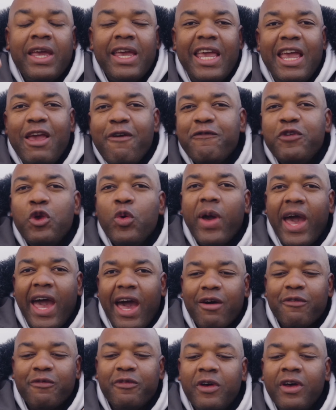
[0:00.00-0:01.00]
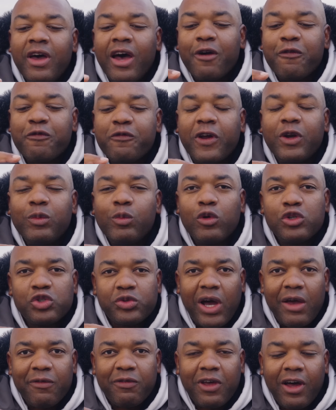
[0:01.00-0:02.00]
If you have a front-wheel
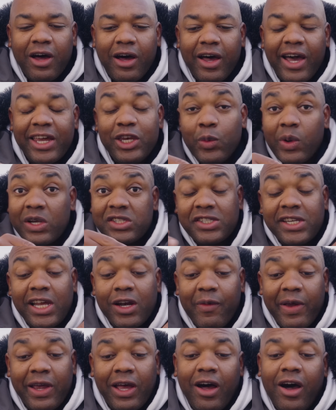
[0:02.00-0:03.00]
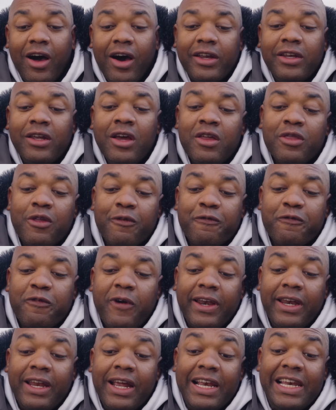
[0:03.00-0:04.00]
drive car and you accelerate hard, the
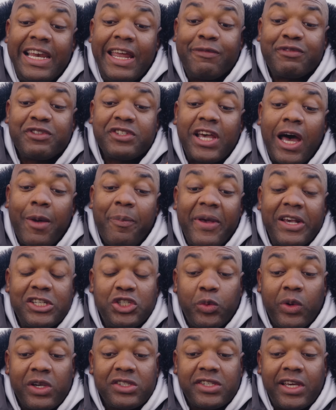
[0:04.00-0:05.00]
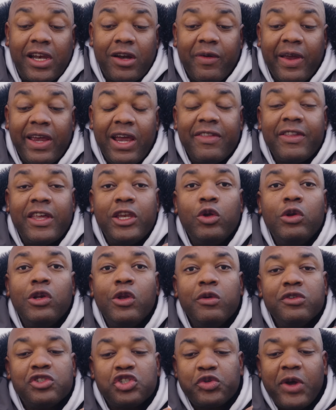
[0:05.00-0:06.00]
front lifts up as you accelerate, and then you
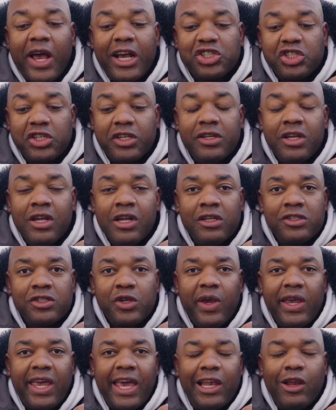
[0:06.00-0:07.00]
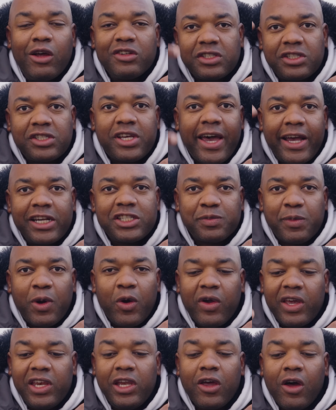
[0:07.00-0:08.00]
lose traction, so you get lots of tire
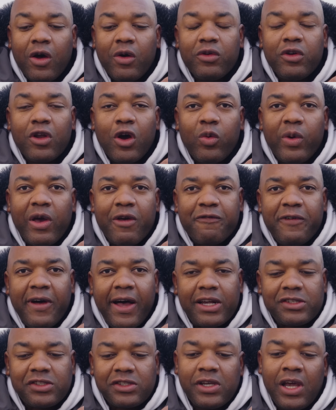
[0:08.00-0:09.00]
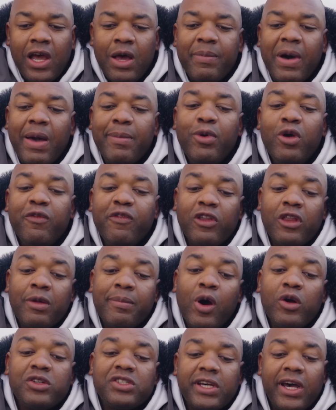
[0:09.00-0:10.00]
smoke and you go nowhere fast. By moving the
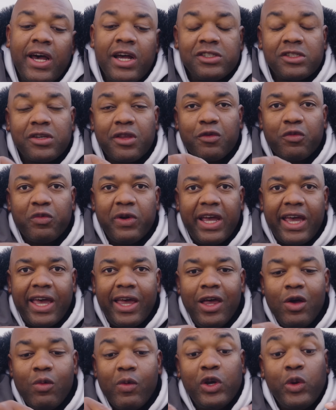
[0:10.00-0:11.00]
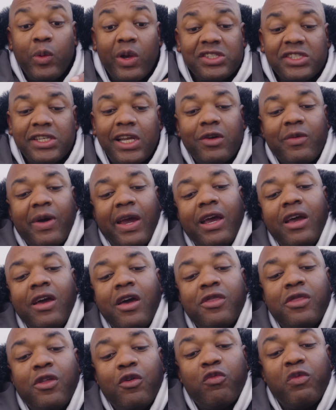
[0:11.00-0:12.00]
motor to the rear, when you accelerate,
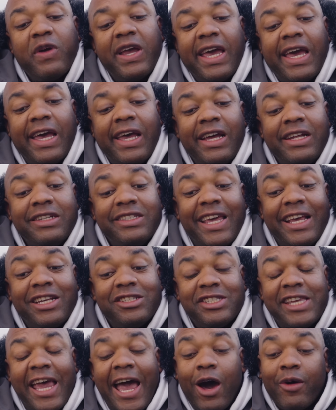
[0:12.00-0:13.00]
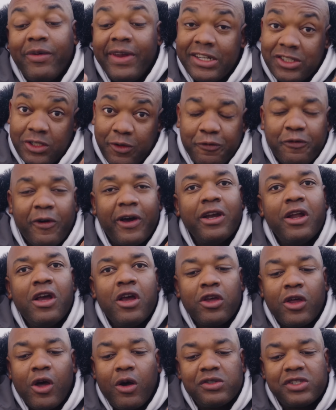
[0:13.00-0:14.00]
the rear digs down as the front
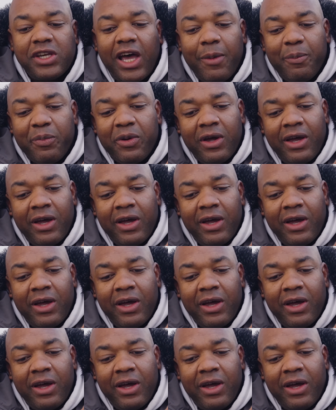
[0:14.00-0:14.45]
goes up,